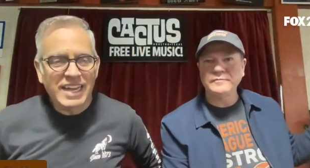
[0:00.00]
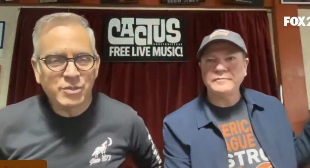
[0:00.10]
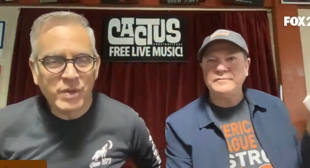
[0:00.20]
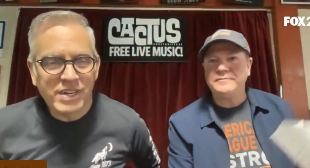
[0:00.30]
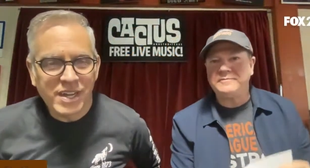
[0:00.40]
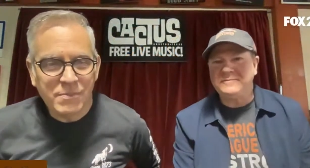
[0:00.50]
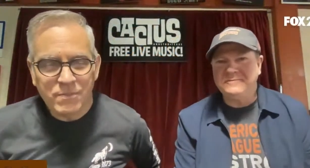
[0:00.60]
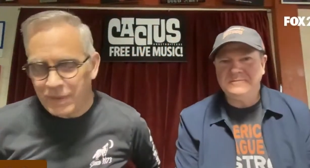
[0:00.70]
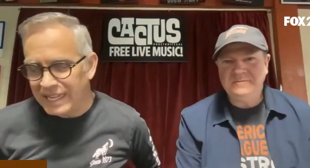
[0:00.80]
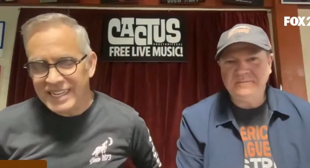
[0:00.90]
Speaker 1: it up.
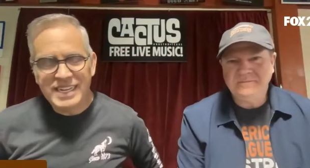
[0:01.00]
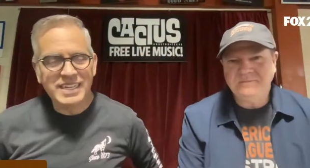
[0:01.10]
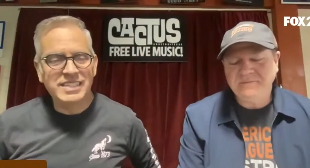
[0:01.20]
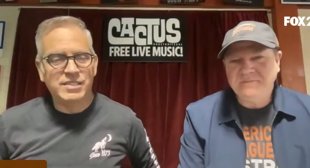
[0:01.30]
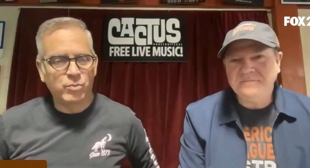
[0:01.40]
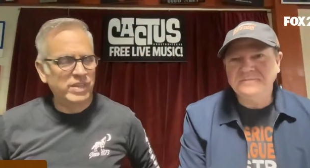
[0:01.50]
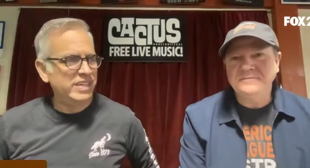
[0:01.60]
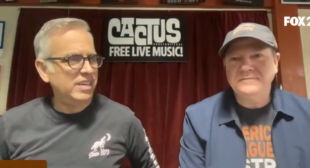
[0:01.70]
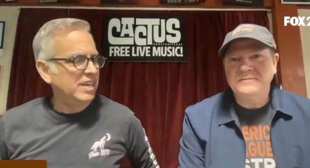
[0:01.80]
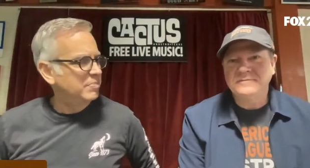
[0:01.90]
It is what it
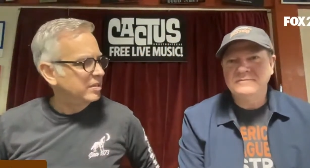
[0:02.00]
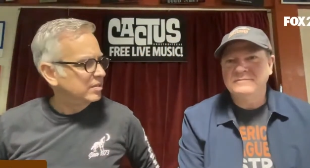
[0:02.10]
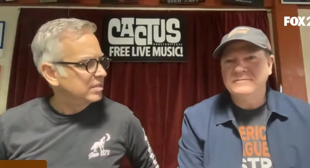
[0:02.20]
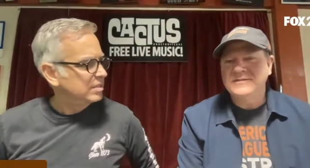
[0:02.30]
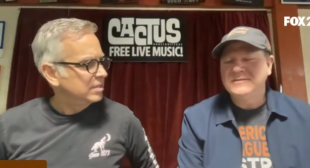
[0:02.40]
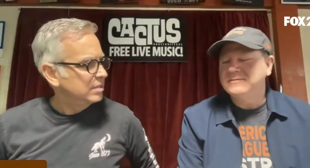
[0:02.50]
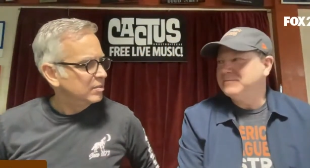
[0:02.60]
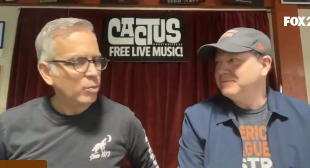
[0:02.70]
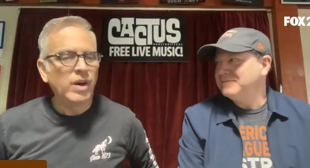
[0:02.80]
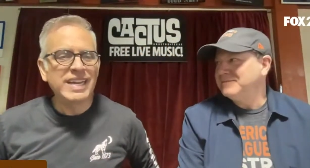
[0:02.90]
up.
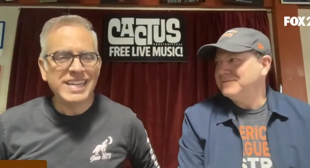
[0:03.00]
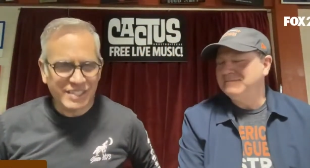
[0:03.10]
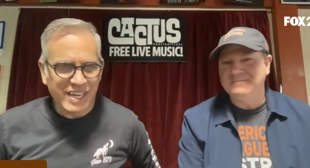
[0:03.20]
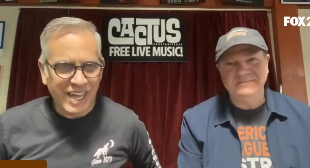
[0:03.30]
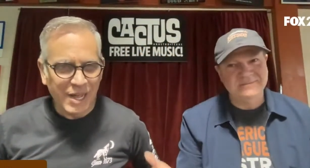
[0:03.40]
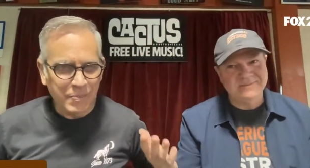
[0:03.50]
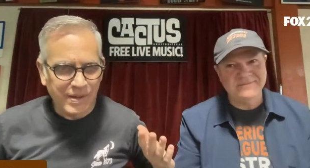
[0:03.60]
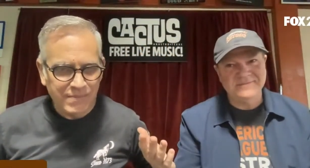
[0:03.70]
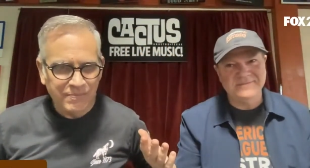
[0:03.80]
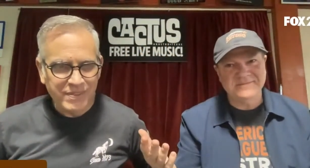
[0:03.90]
What is up?
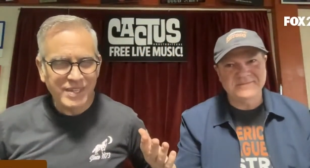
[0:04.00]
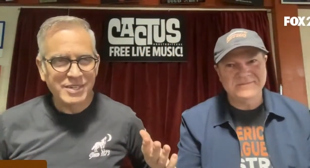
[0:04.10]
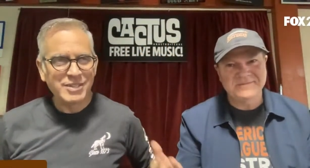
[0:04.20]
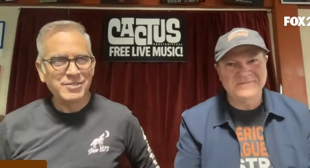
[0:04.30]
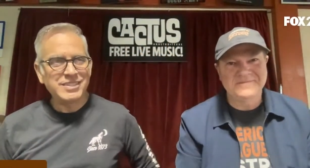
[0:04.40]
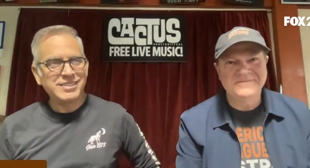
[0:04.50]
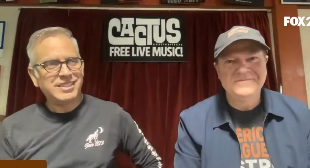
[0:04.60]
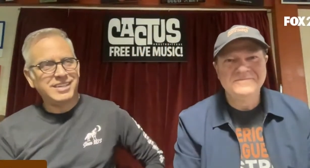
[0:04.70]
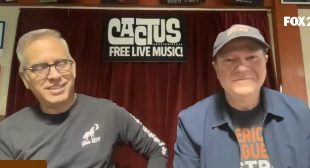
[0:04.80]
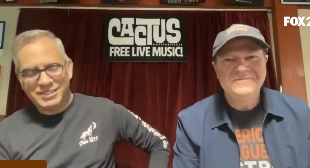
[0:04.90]
I know. God,
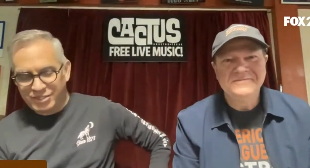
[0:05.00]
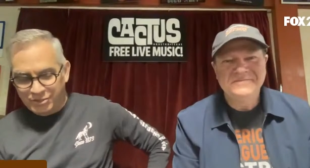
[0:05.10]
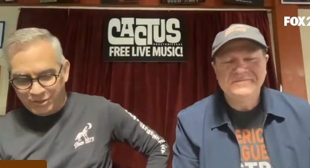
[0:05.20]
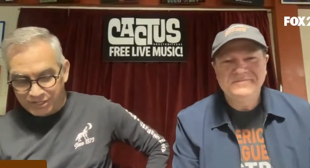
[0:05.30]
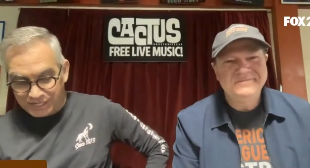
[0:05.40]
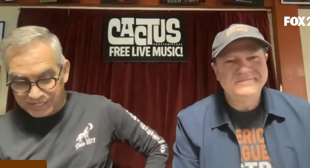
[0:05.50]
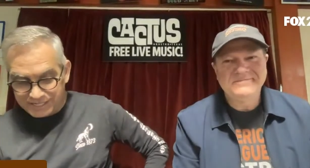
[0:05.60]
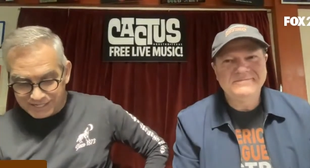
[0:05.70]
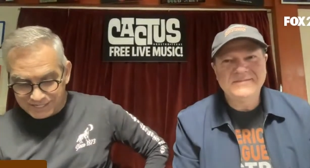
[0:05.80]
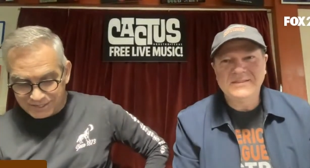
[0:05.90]
it's so early.
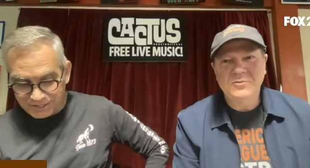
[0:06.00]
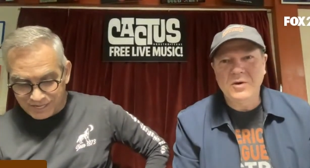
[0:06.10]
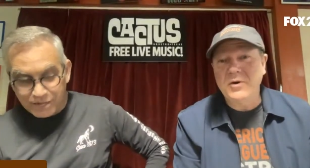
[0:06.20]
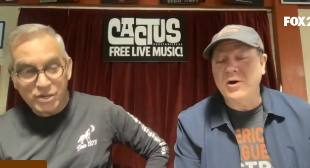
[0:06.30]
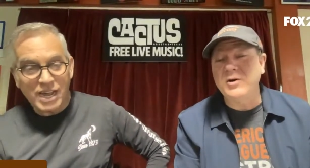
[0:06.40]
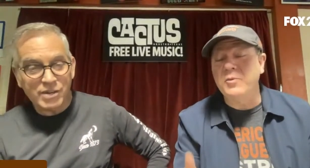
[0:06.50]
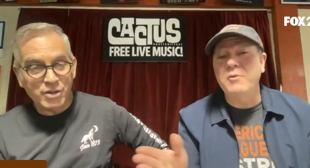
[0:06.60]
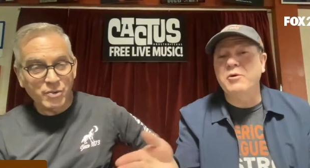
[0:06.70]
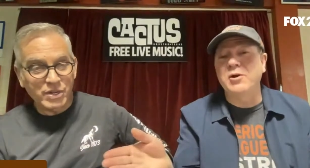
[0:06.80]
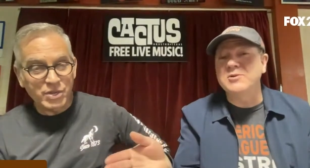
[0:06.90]
It's early. We I don't know. I don't
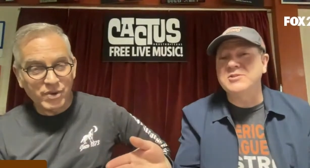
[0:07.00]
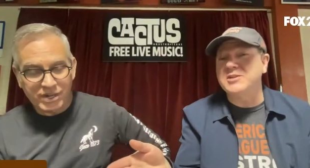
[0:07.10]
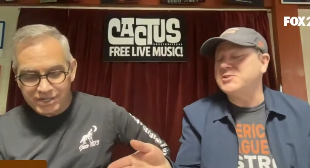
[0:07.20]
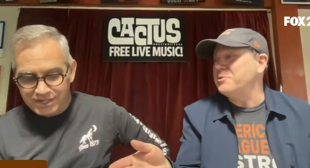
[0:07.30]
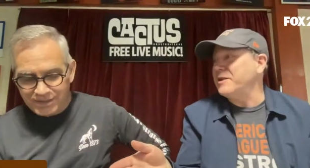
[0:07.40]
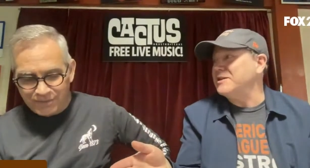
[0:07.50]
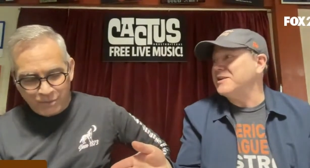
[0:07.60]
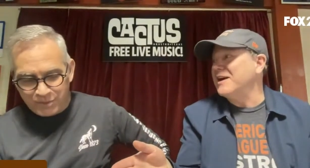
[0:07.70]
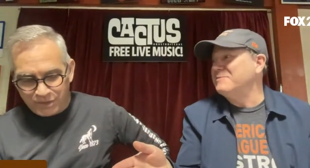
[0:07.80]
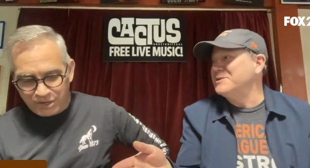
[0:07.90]
know where you are. too many times.
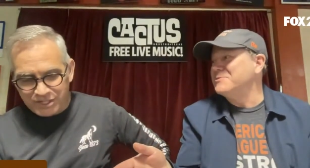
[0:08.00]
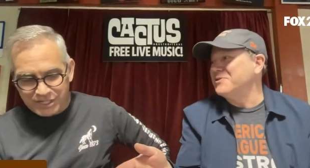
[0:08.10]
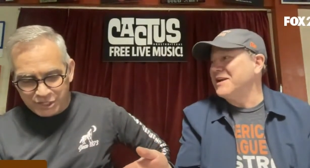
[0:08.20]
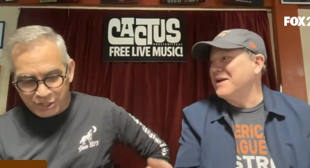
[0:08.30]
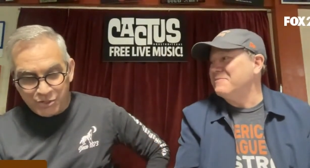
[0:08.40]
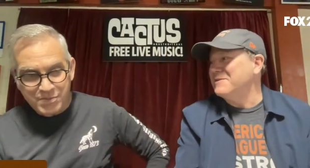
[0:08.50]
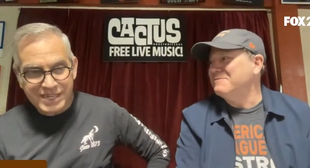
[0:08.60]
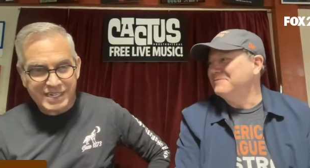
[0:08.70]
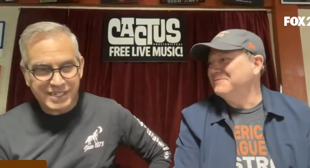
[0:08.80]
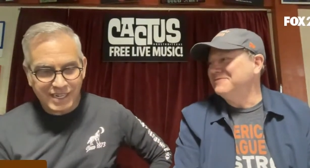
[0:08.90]
We rehearsed it too
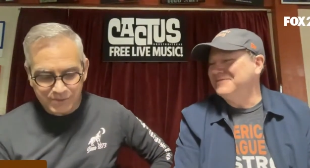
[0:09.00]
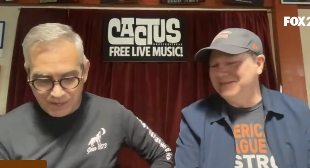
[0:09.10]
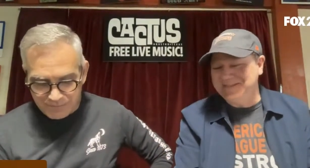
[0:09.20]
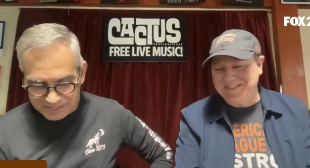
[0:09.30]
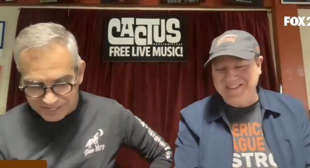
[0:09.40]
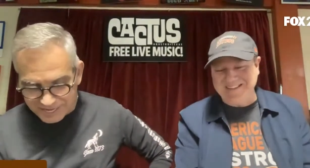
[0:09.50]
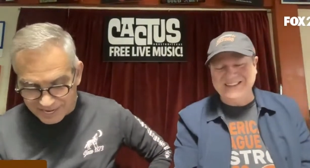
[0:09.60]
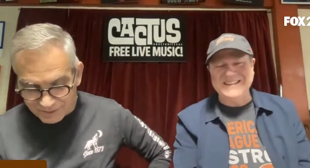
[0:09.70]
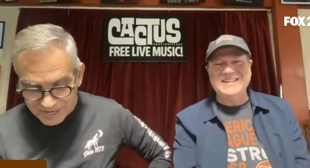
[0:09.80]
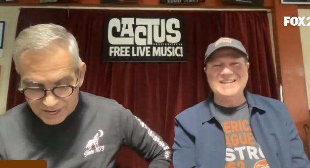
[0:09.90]
many times. I missed the
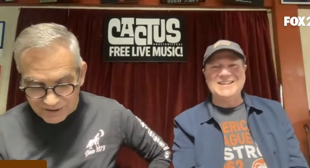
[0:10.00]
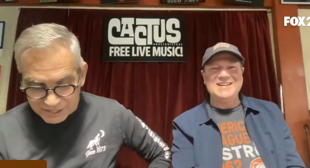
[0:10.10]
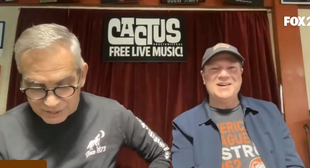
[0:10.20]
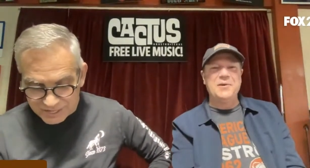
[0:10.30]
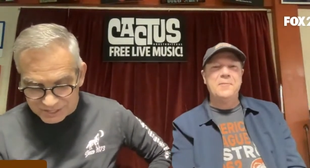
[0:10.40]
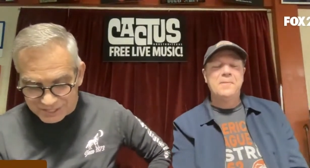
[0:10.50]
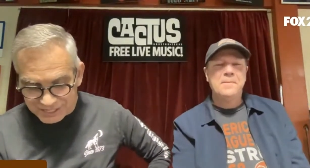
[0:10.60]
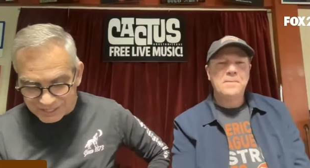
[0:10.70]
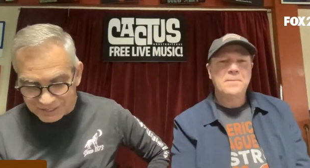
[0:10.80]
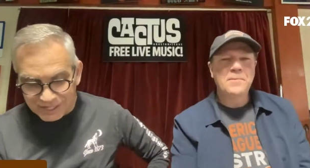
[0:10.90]
count. All right. So here's the
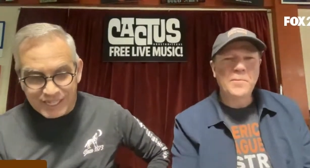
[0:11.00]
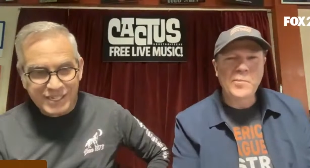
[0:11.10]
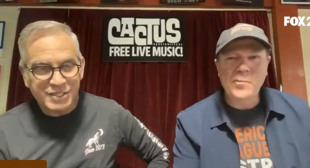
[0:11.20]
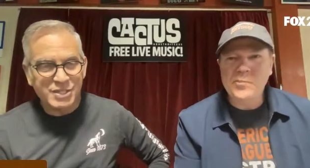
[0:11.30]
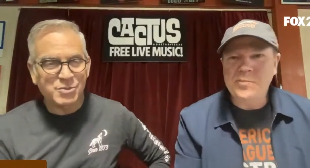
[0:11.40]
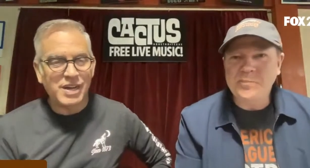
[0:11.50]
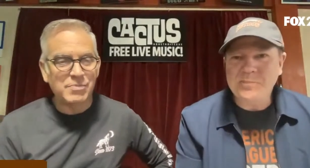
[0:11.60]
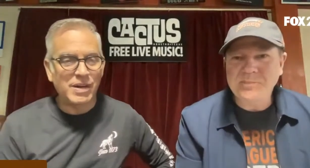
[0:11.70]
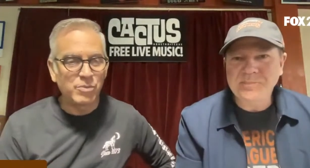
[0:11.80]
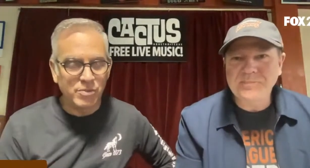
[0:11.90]
deal. It is the
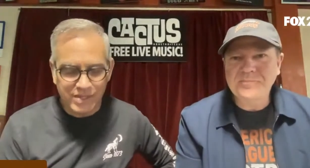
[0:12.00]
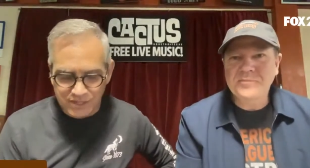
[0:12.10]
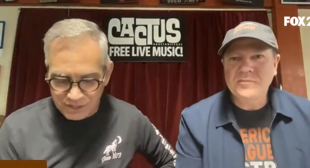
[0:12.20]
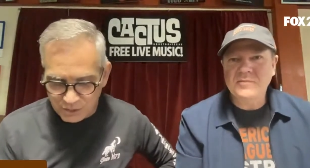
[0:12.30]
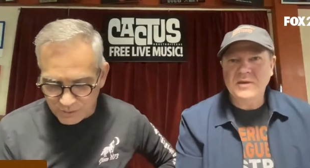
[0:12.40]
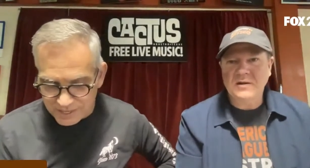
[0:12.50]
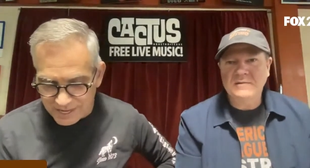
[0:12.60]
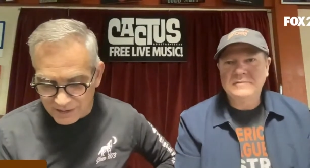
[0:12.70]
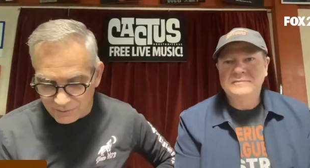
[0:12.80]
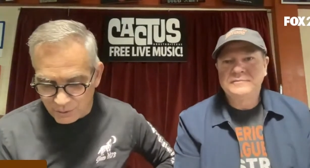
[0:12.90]
drop. I'm Ruben. This is Quinn,
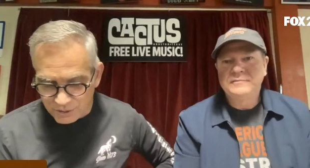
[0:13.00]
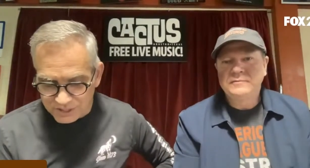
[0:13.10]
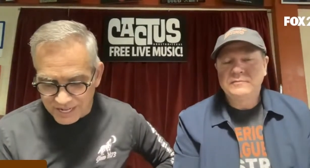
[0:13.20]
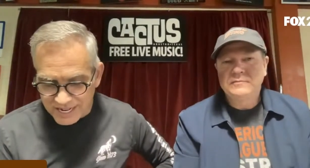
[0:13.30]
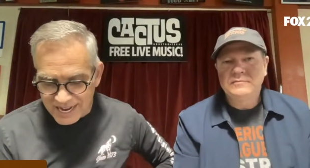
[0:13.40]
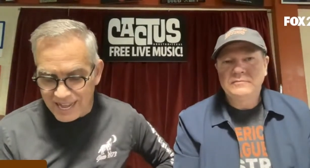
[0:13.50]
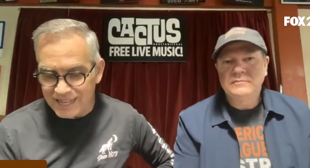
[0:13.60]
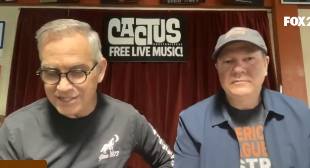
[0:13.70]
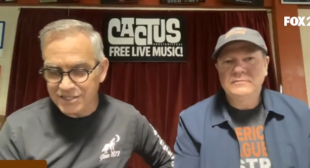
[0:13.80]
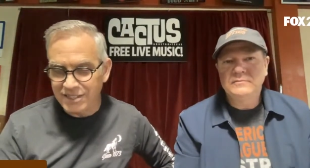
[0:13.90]
and of course, he
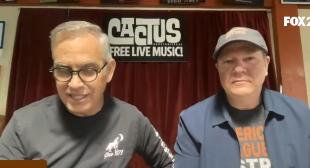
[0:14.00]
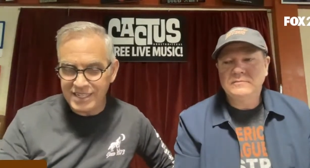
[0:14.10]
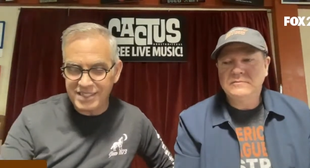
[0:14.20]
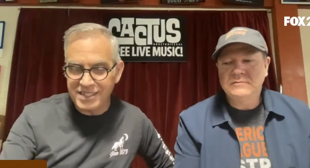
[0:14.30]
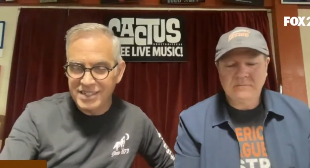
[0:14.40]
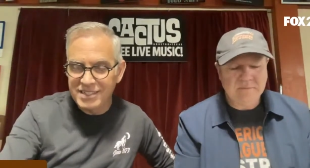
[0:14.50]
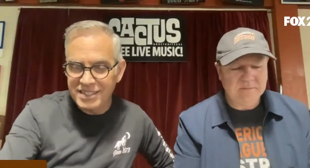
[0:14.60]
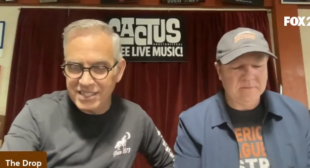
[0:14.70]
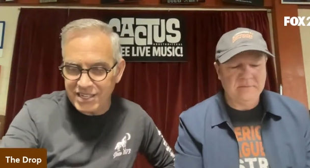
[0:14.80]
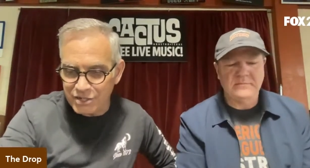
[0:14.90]
has the list.
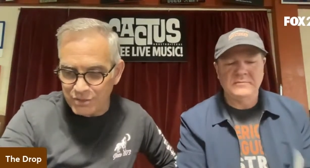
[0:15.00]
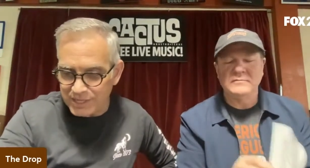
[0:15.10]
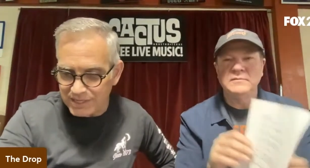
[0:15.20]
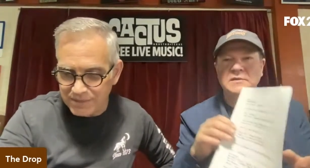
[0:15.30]
Let's get into it.